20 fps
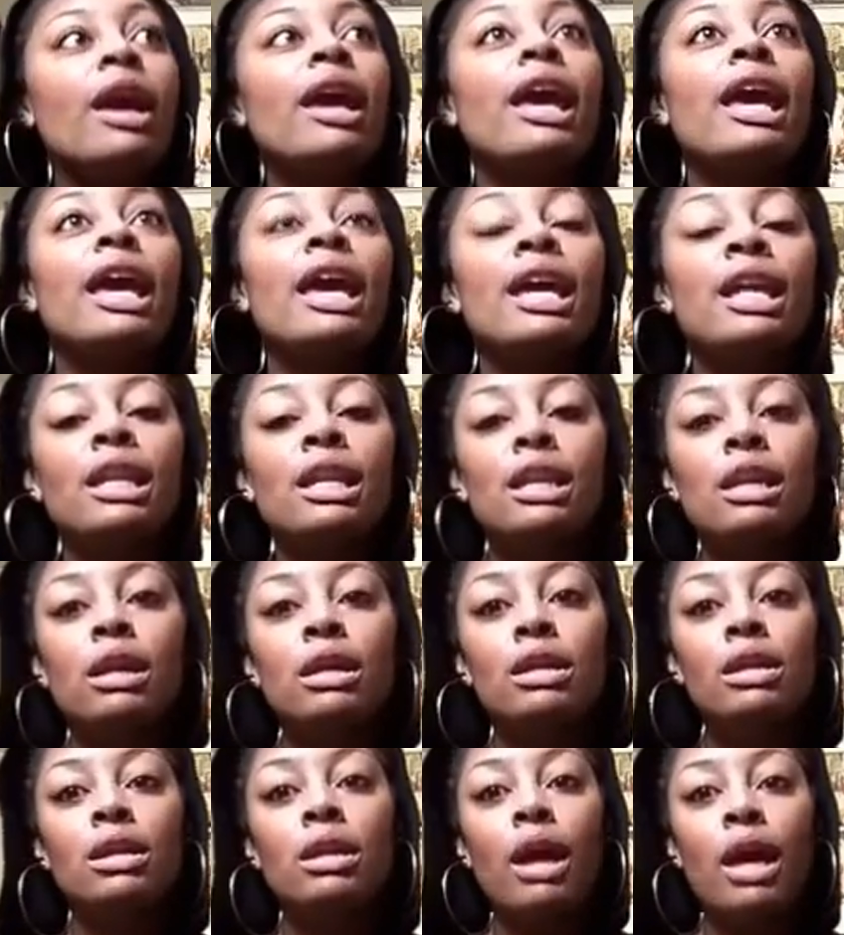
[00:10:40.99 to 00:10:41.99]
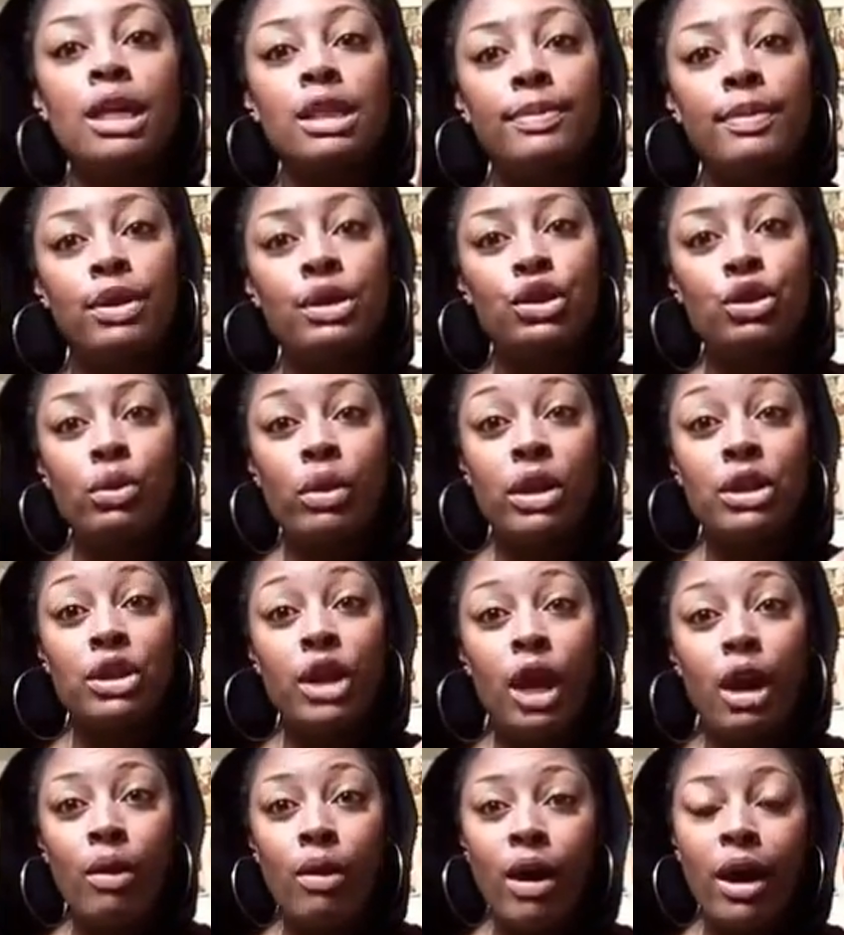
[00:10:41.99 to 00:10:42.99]
And I spelled joy,
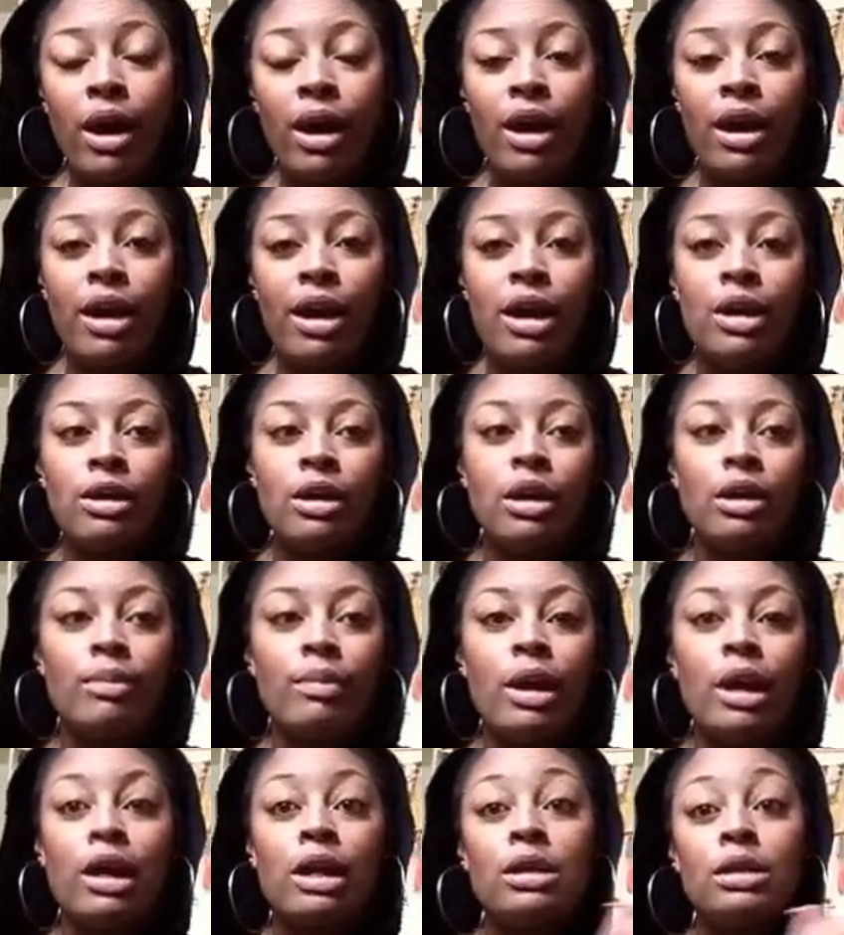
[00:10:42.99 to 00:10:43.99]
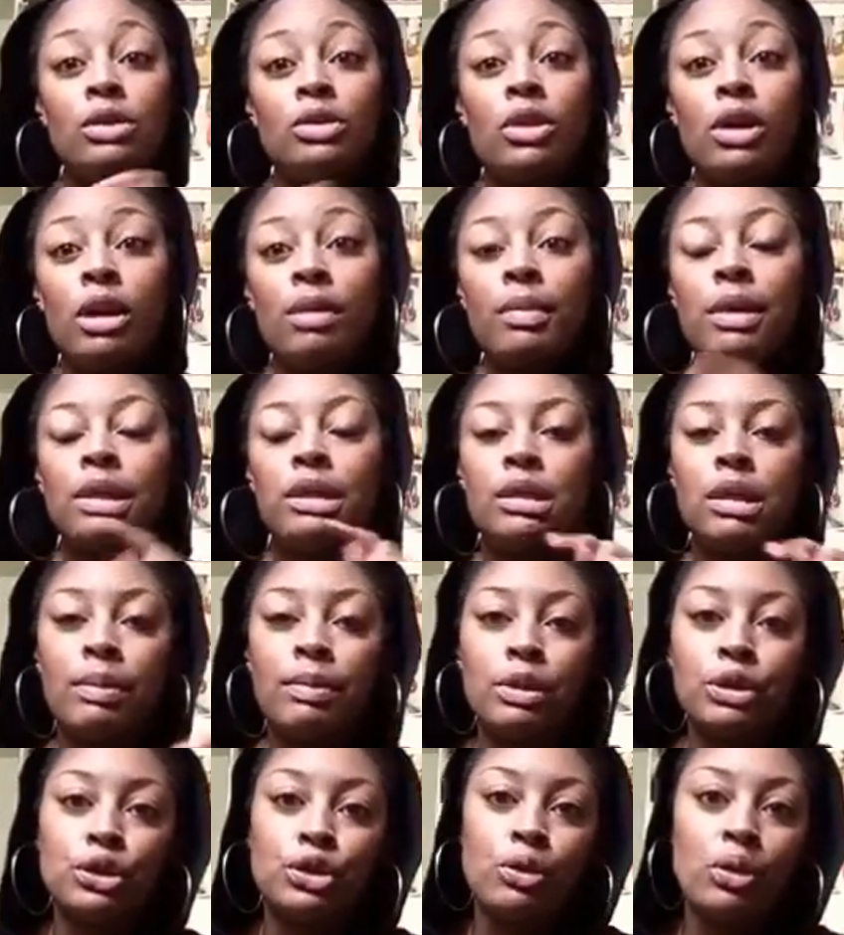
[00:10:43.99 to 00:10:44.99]
J-O-I. And then my Instagram is
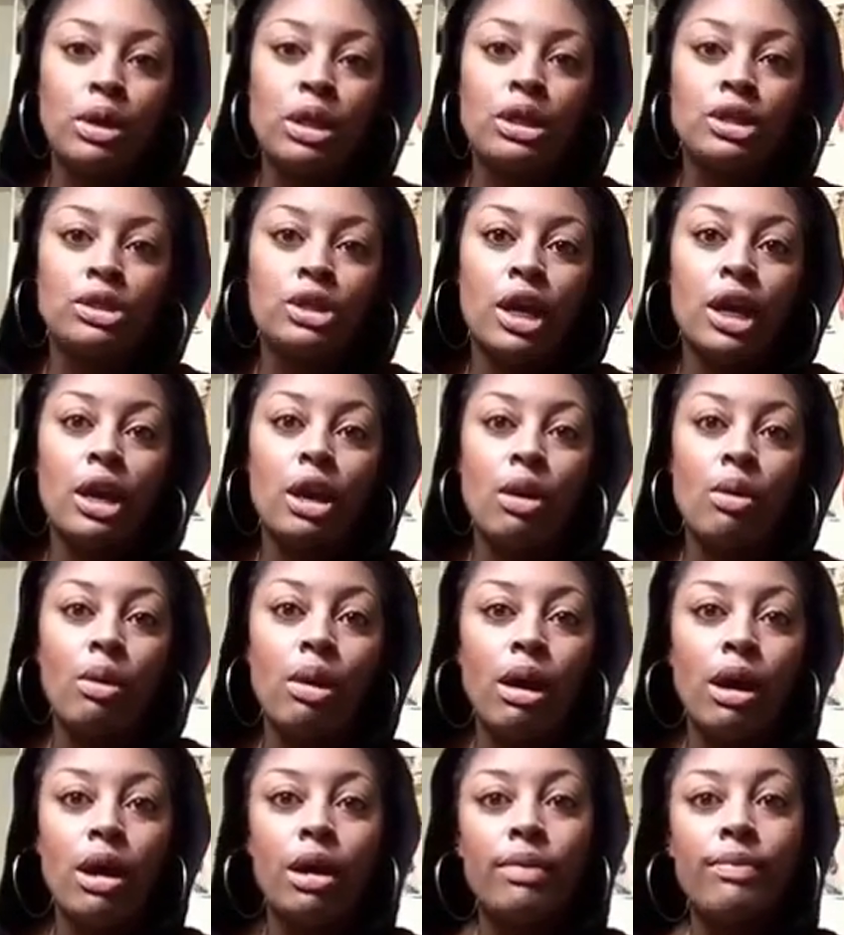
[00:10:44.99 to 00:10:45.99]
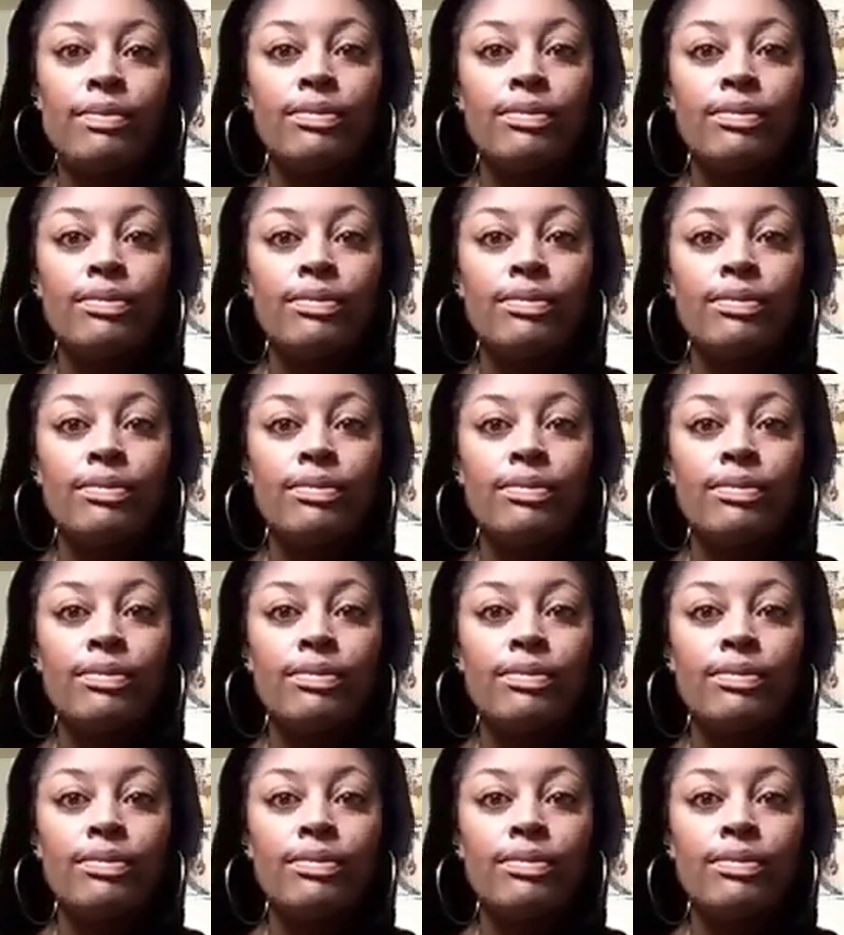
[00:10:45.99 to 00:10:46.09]
Summer Joy, J-O-I.